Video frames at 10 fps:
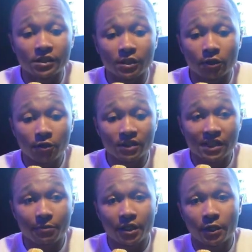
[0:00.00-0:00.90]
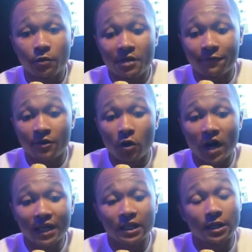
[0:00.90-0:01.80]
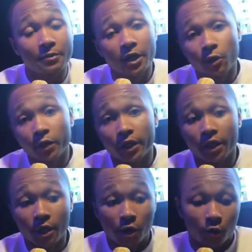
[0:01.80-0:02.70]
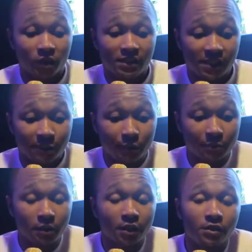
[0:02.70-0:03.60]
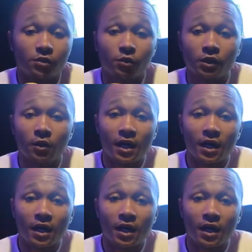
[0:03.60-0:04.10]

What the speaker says: So long as I'm in here with my phone, I can come in here with 10 people in the studio.